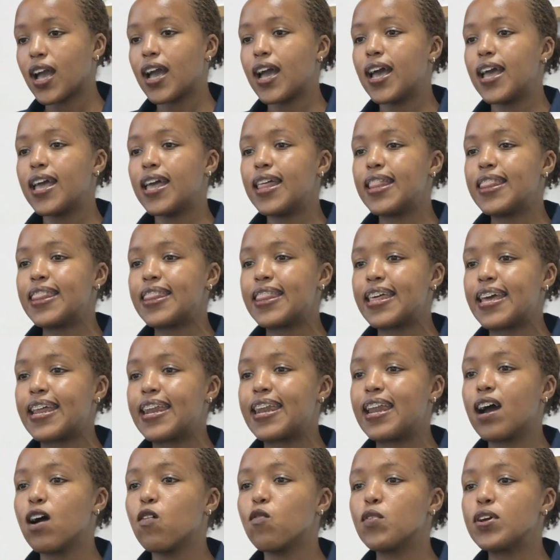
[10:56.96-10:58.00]
And
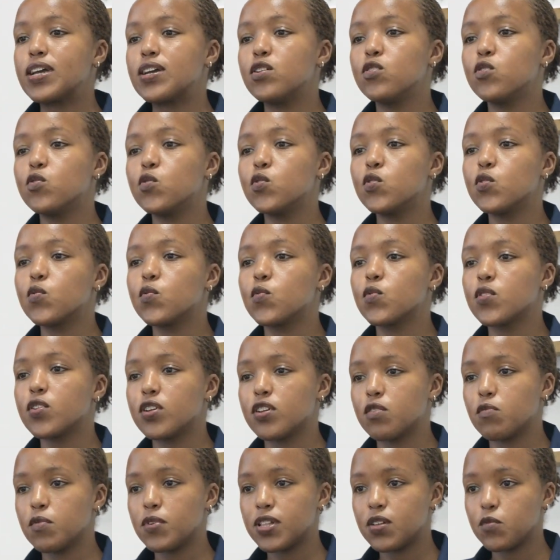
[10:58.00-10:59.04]
then now we go,
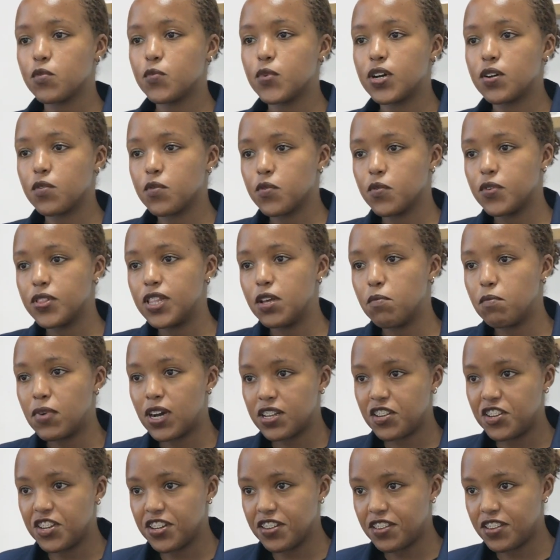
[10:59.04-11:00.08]
remember, in the
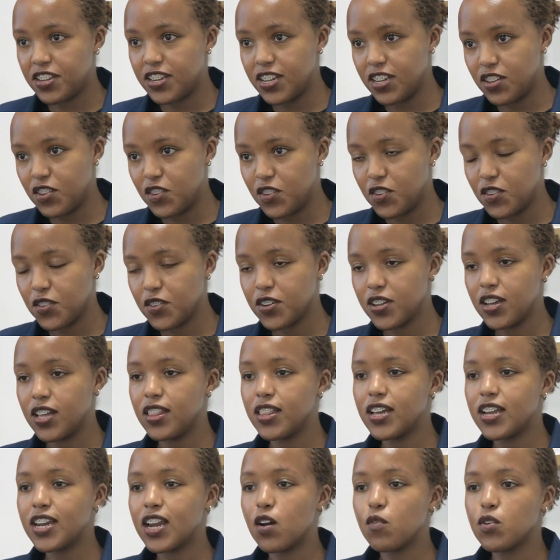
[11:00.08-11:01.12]
matching stage.
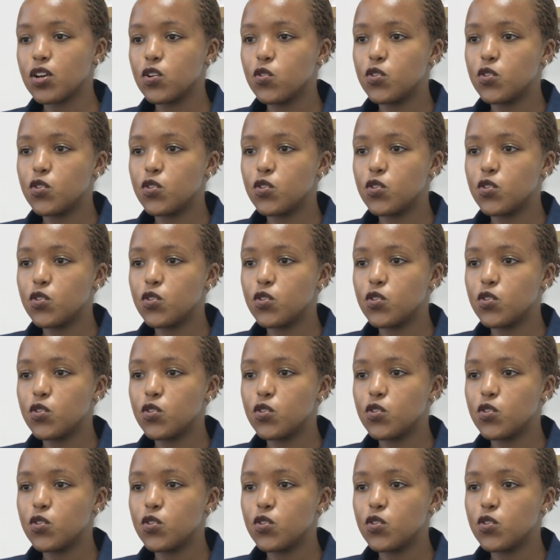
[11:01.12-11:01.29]
And then now we go